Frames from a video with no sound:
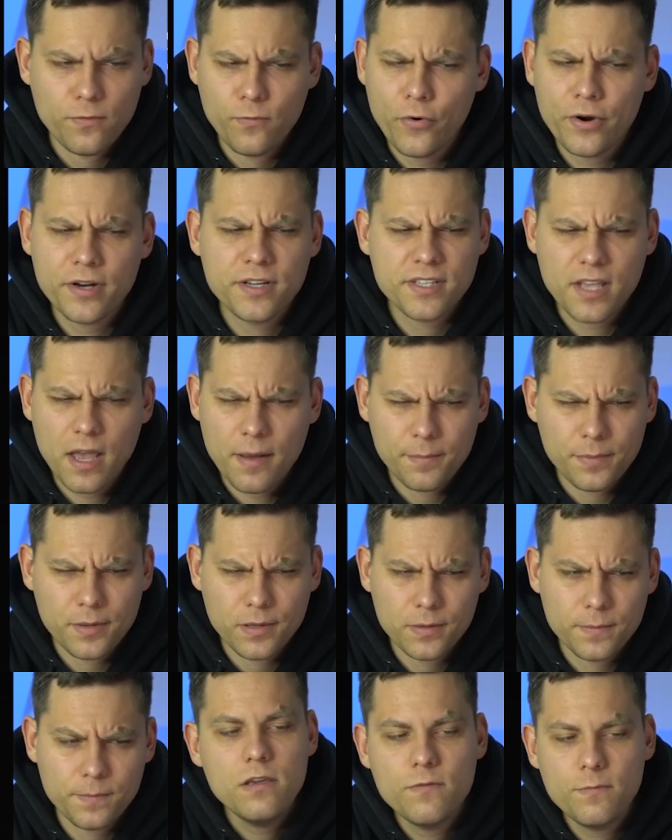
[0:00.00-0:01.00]
For
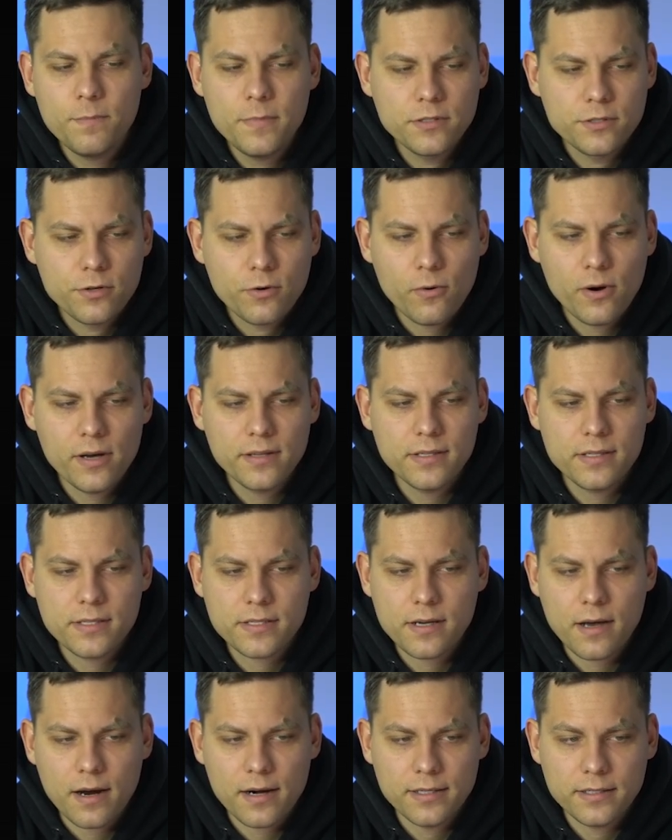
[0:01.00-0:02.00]
example, if Bitcoin
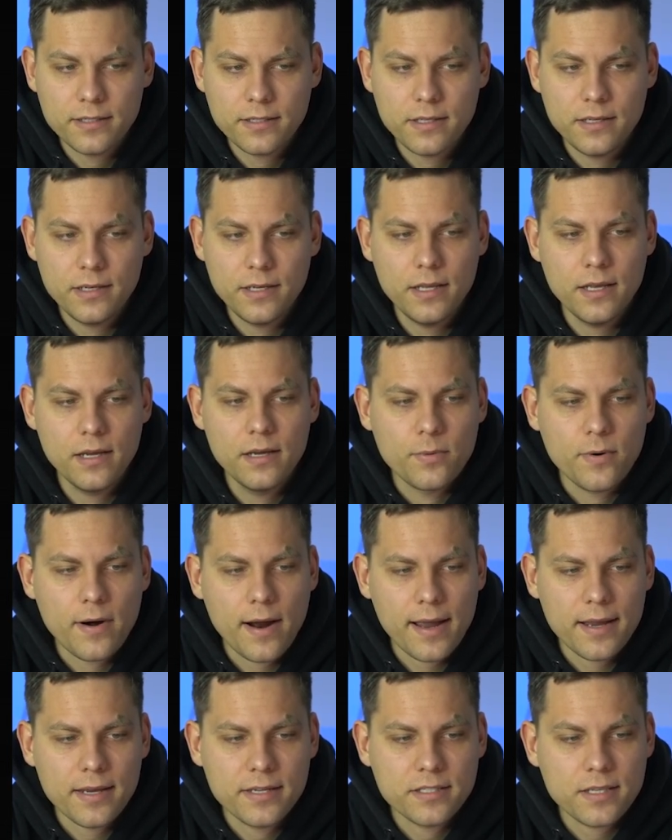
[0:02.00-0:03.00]
is currently
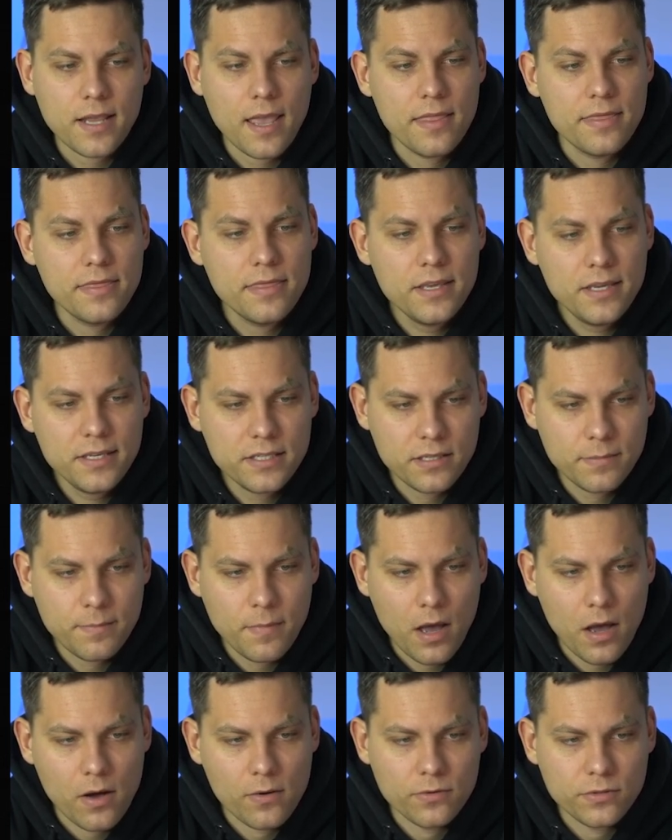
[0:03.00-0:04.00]
priced at this
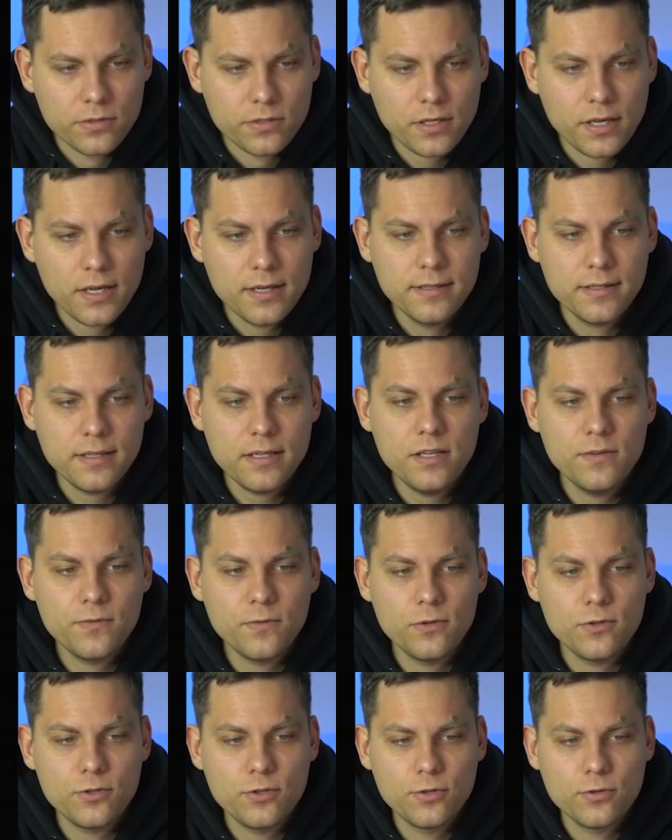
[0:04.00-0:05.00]
amount, and if
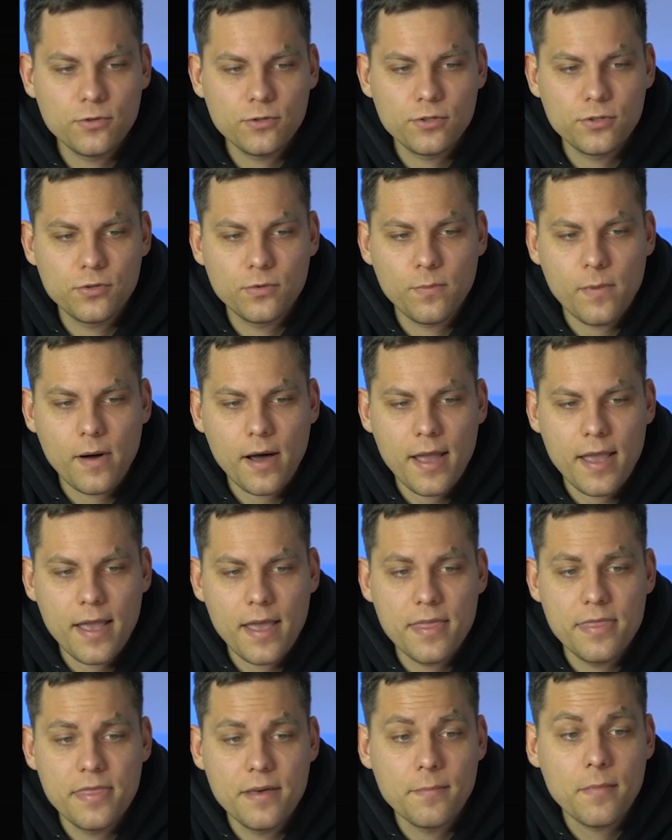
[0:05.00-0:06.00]
you choose to buy
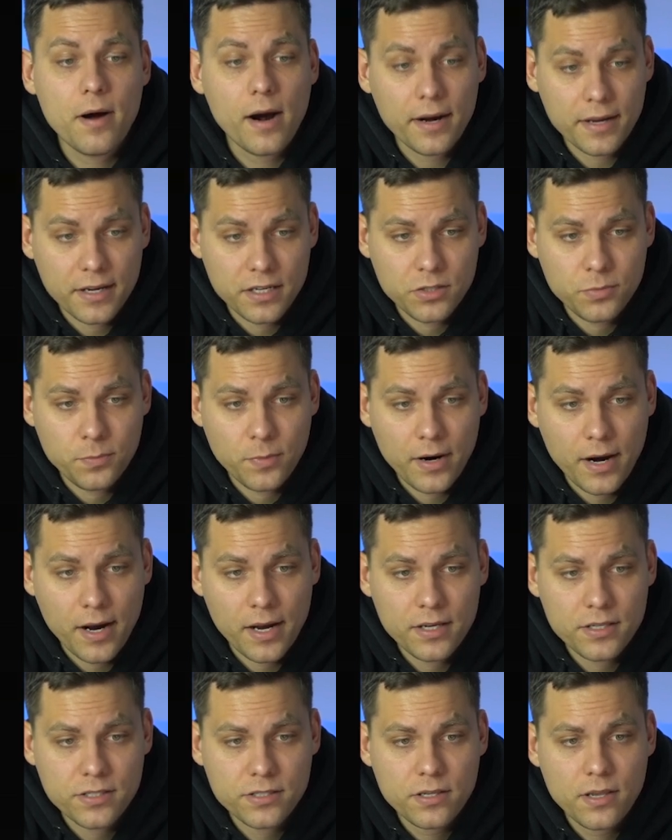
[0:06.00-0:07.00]
at the market
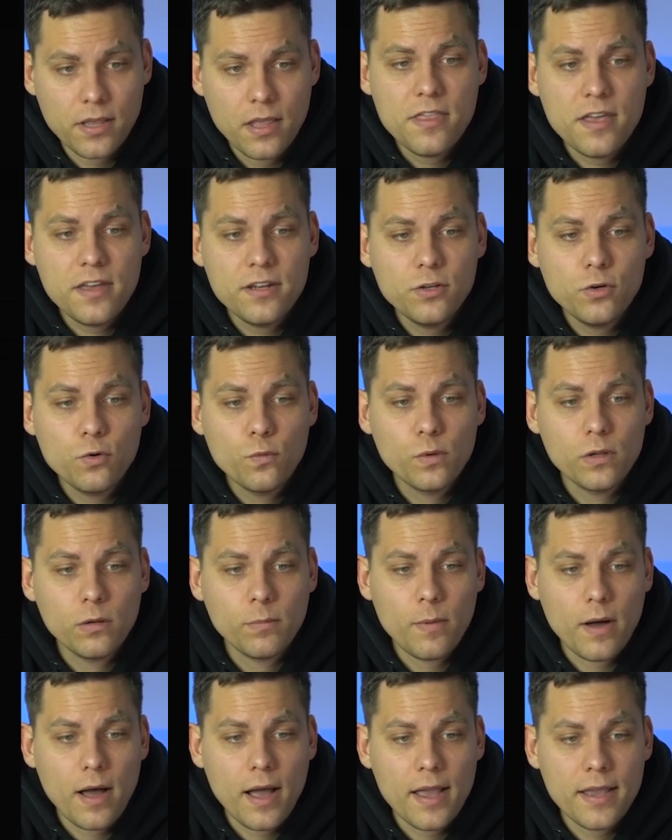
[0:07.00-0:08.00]
price, then you will
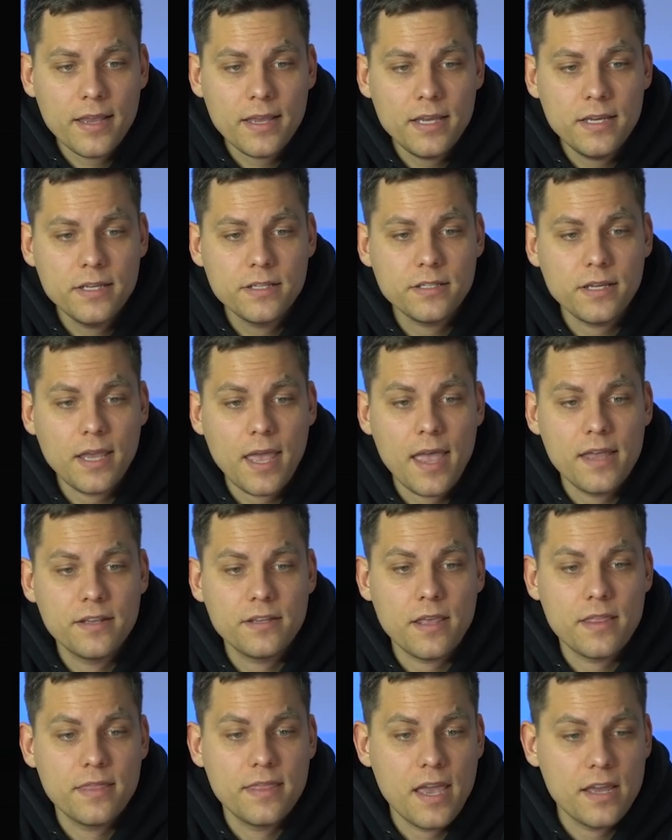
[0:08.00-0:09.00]
buy it at
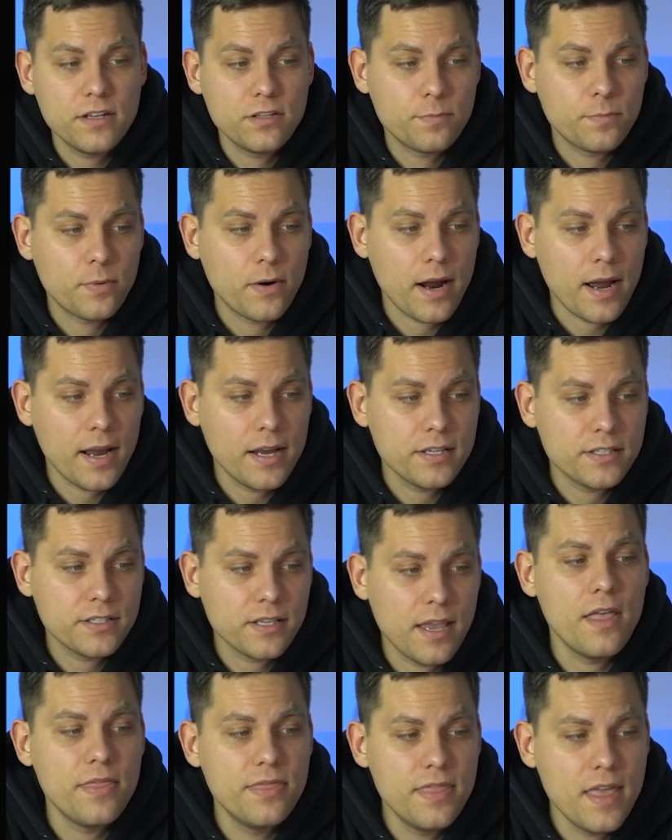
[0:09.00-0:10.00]
that price
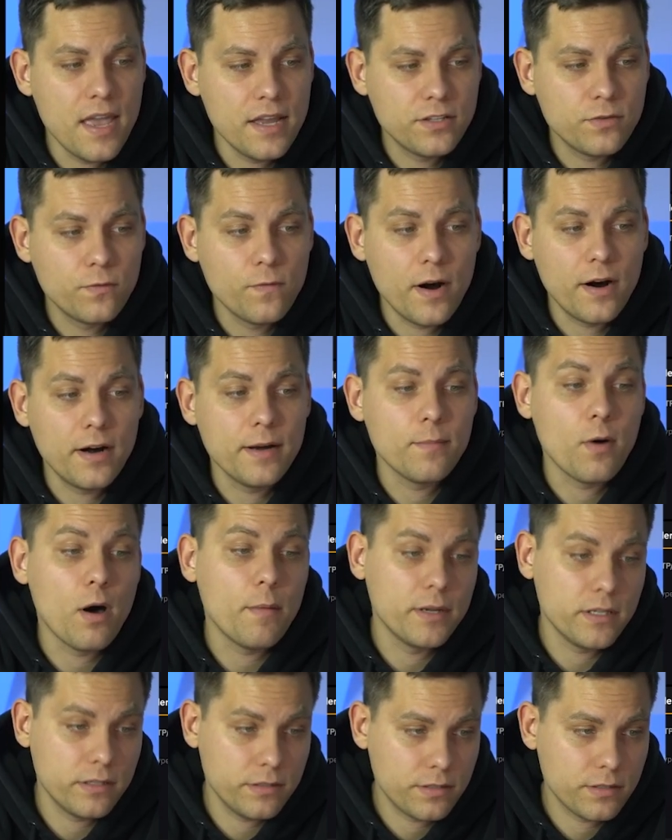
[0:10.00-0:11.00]
at that very
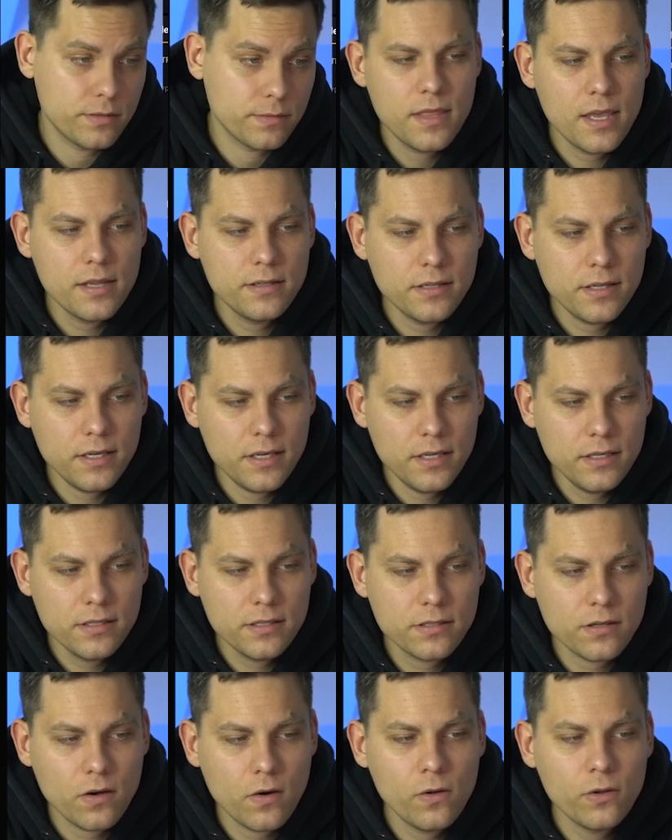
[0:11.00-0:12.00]
moment. That
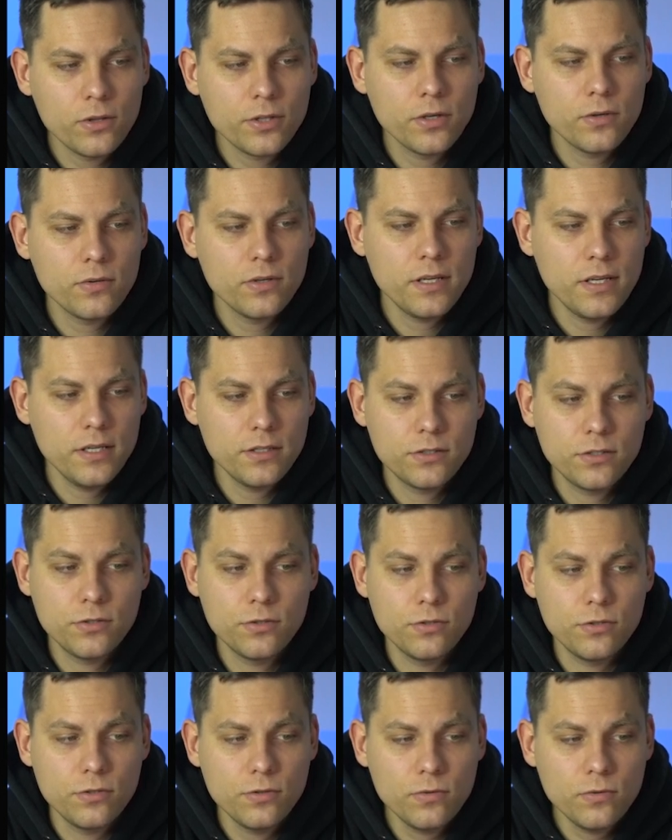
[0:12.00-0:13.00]
is, all you need
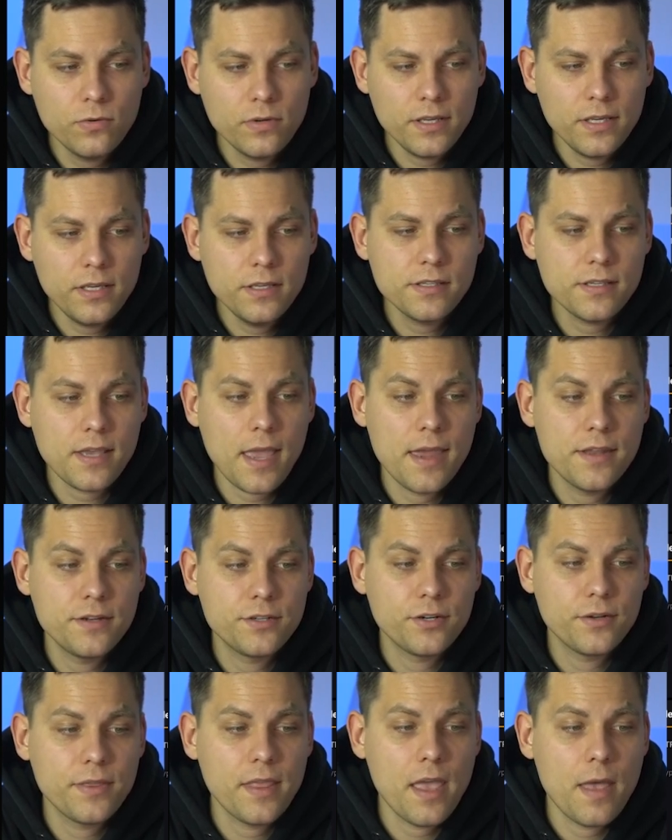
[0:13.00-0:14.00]
to do is
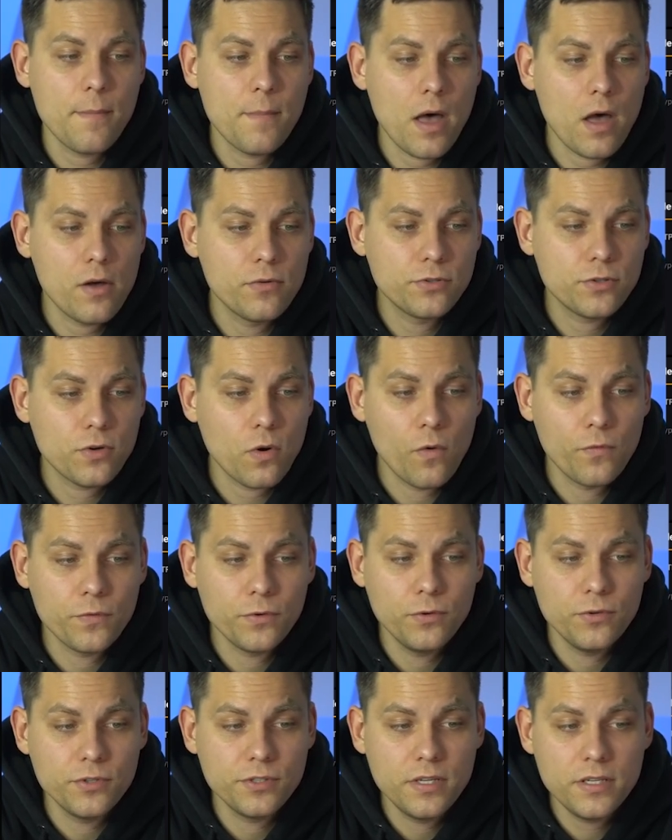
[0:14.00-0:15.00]
enter the amount of
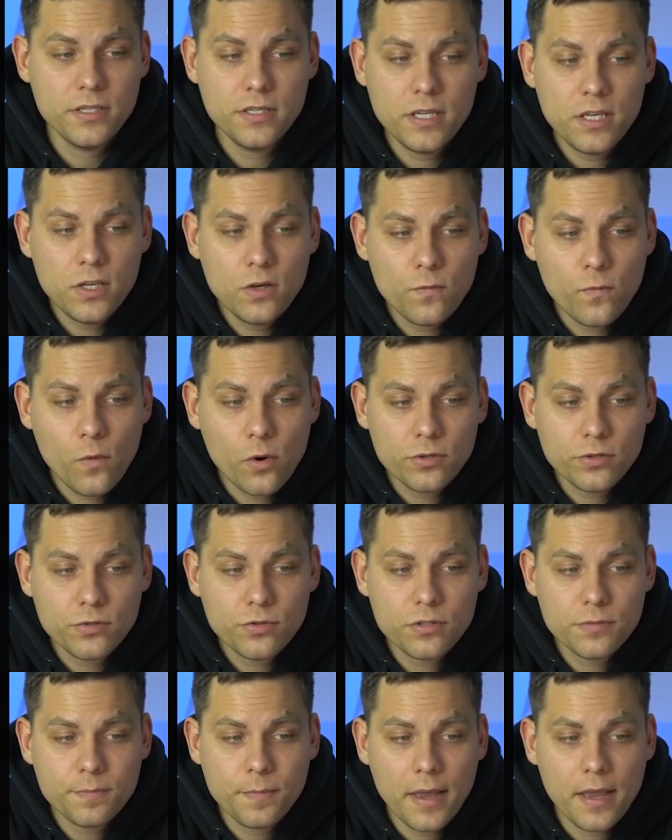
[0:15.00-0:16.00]
USDT you want
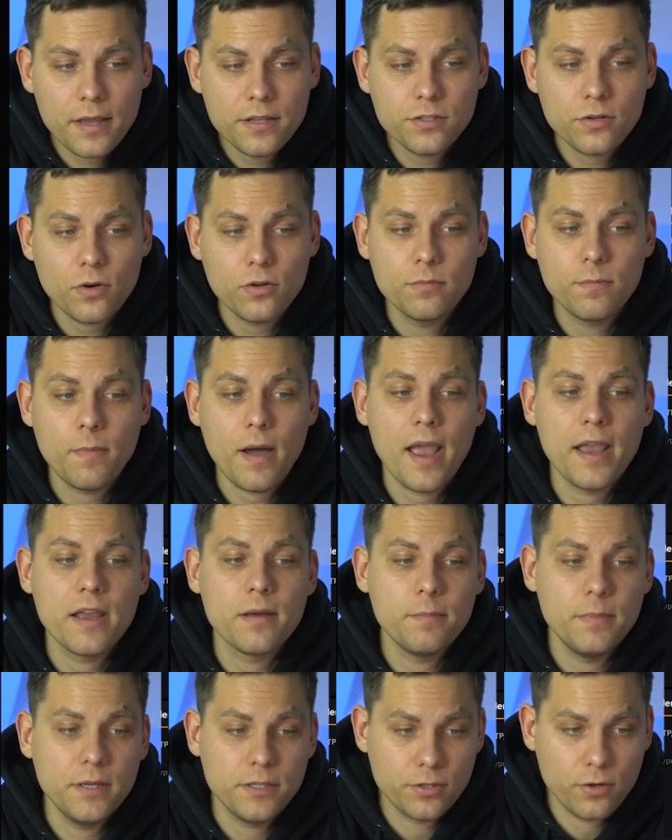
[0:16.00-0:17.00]
to spend on
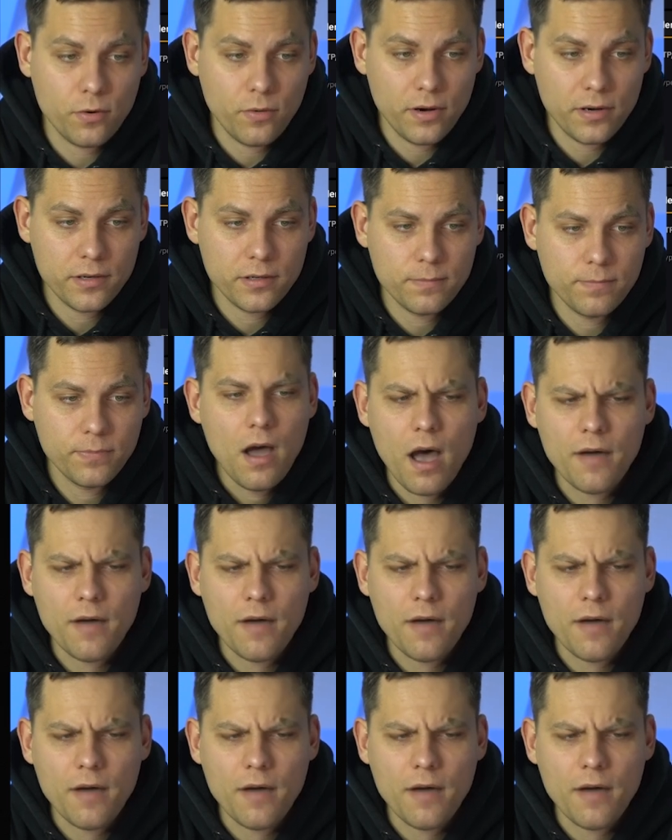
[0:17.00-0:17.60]
buying Bitcoin.